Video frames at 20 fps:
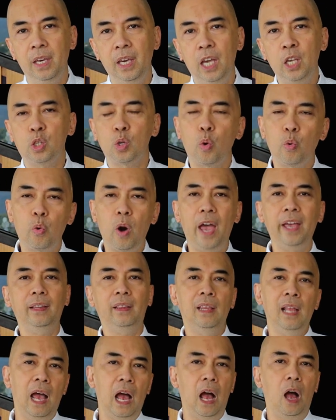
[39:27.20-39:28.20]
And so
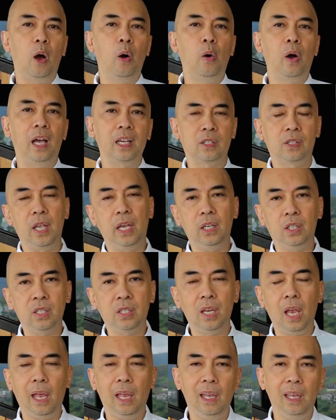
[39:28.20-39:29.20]
right now, as they
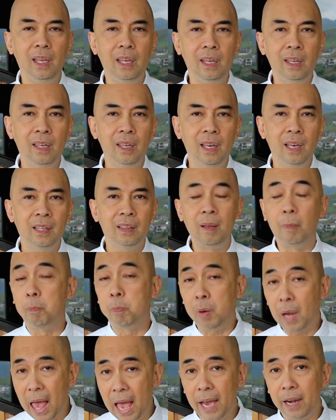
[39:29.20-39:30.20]
say, the
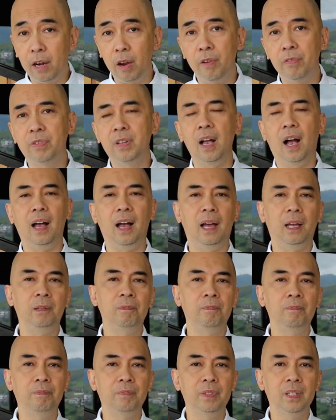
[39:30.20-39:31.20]
plan of
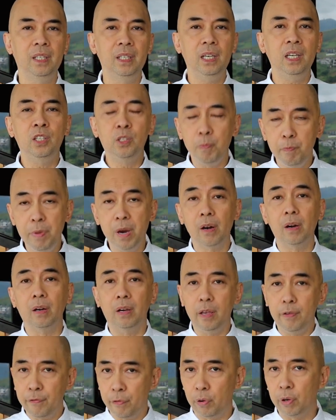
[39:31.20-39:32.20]
God is
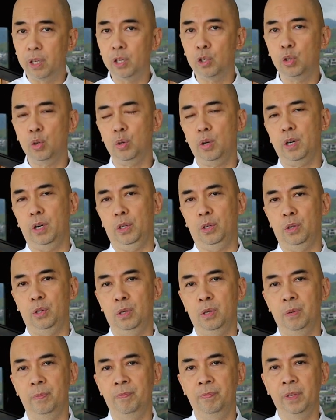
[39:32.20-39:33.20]
merely for the
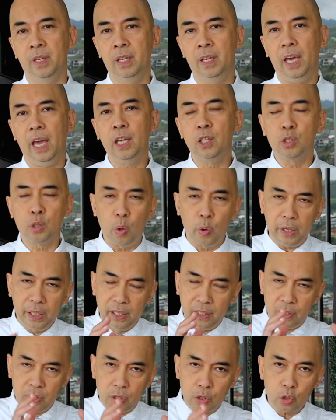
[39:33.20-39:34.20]
church. And so
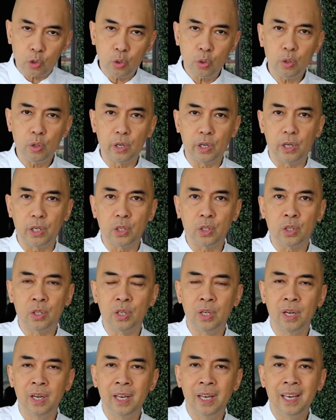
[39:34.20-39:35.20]
it is the
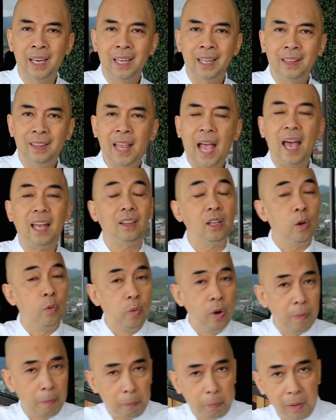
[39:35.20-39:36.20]
church that
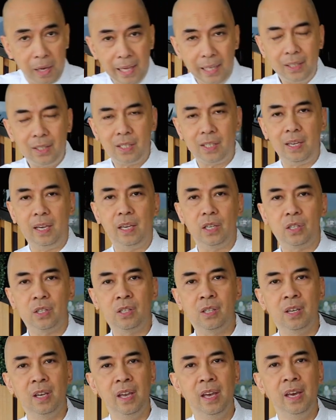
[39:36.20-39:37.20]

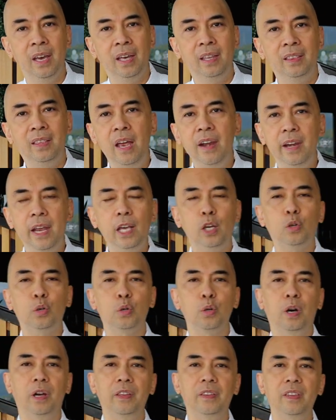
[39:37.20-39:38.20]
replaces the
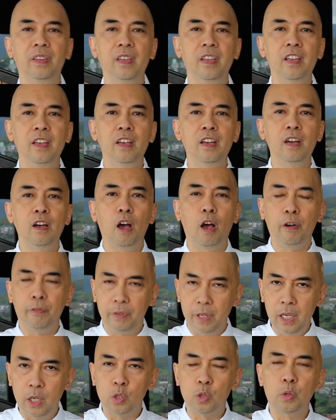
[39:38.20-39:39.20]
nation
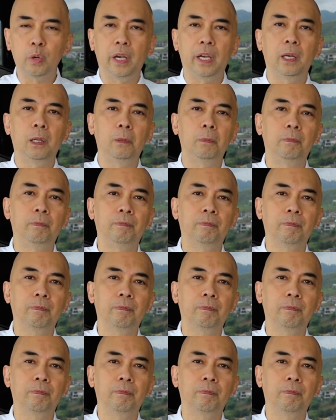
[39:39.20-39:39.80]
of Israel.